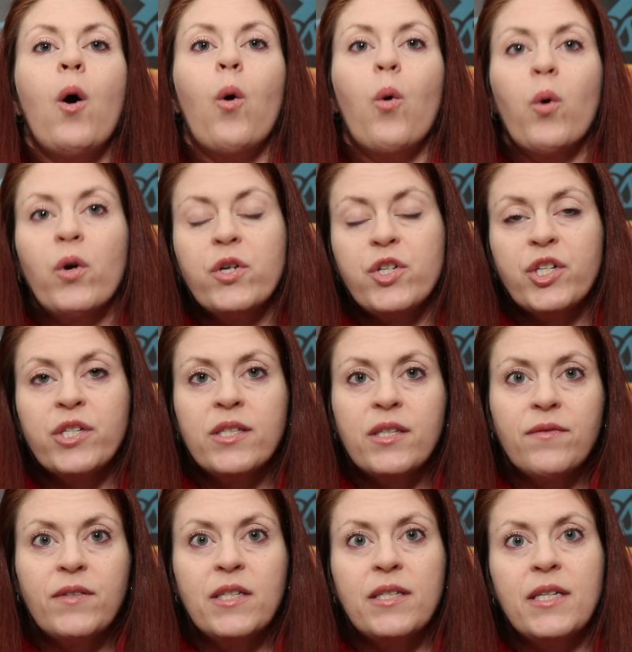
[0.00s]
origins
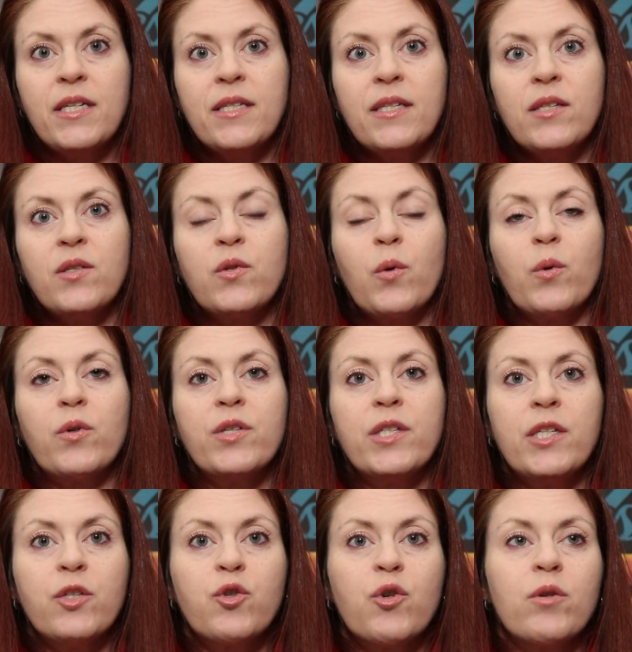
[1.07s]
of diseases or
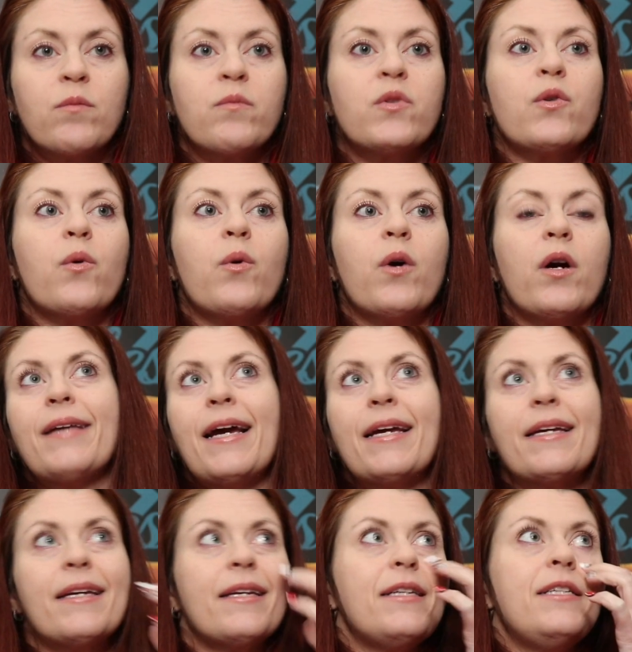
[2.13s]
syndromes, or
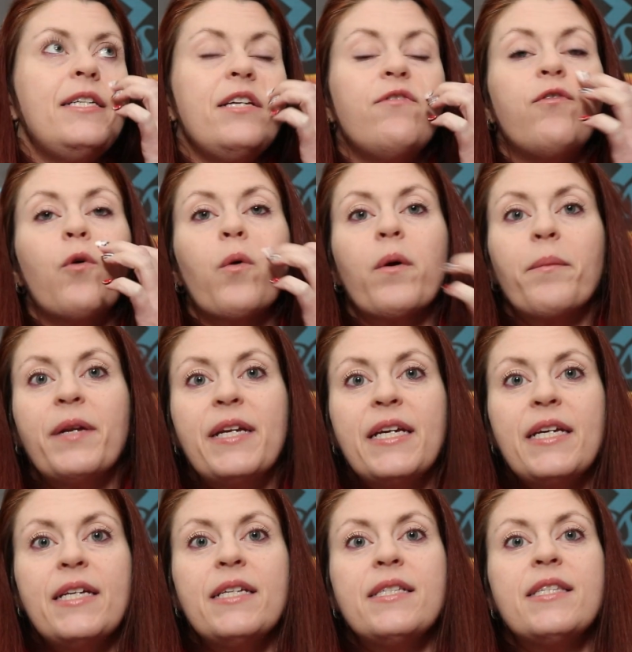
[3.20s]
like
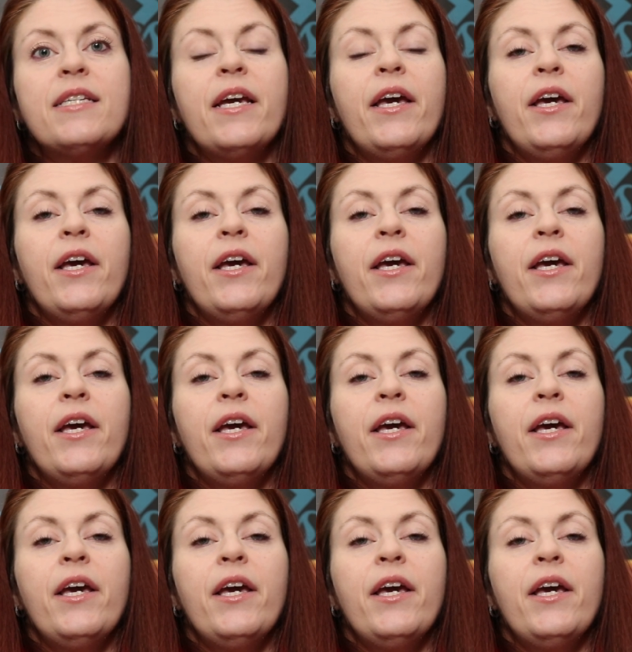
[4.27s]
deformities,